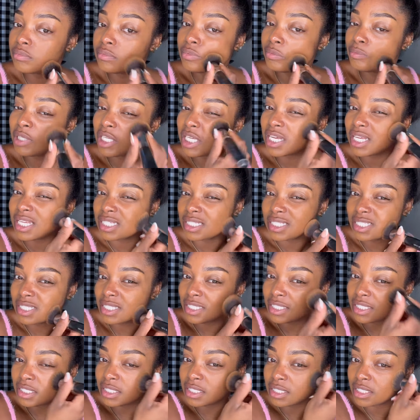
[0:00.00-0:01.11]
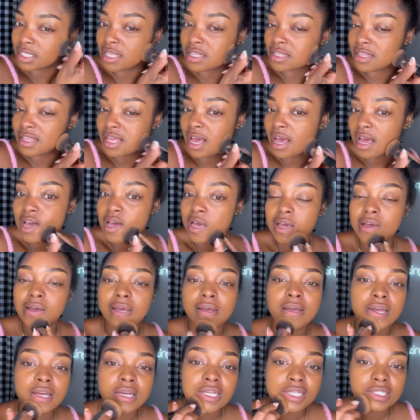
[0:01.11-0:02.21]
because that
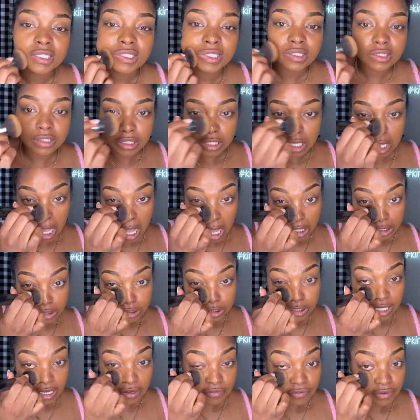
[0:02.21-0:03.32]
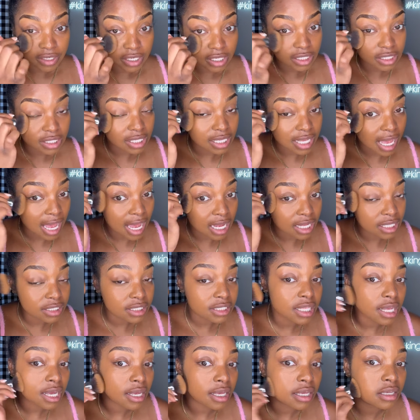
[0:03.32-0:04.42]
definitely adds
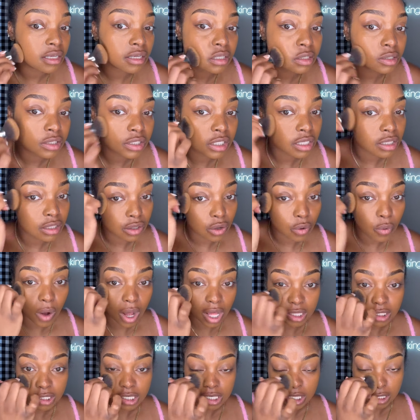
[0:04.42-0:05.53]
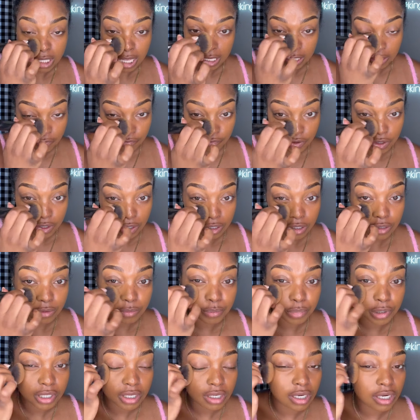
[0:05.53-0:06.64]
like to the quality. Like, if you're
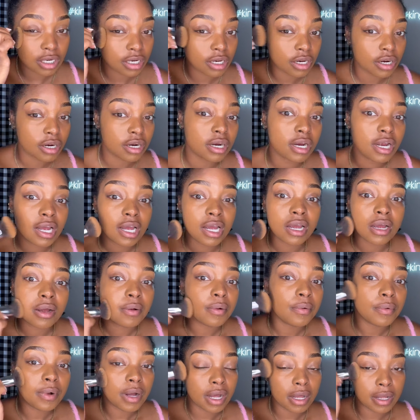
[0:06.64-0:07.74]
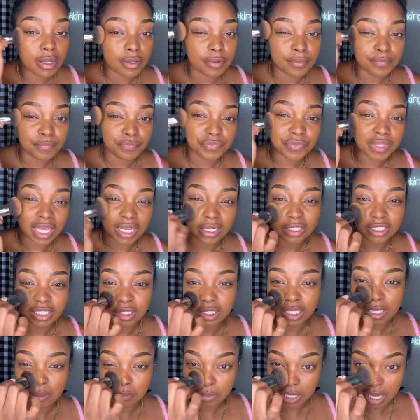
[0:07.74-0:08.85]
putting your like, just
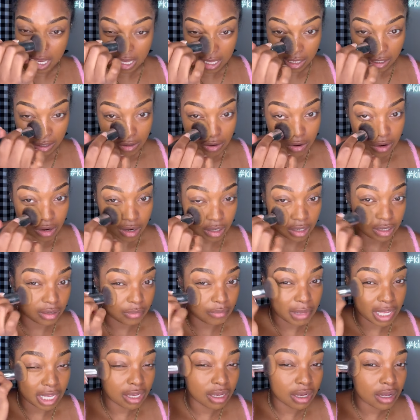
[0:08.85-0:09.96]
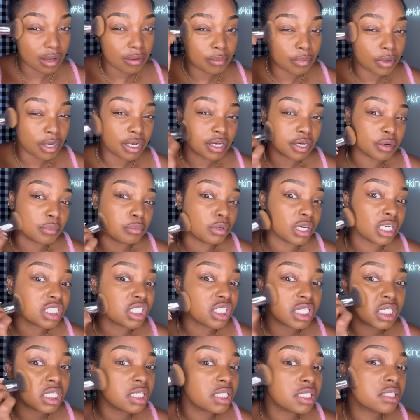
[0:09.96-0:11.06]
keep caking on makeup in your
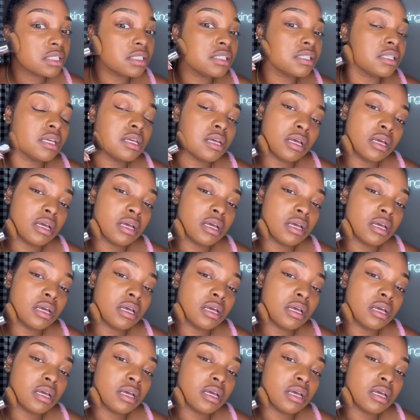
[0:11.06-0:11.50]
brushes,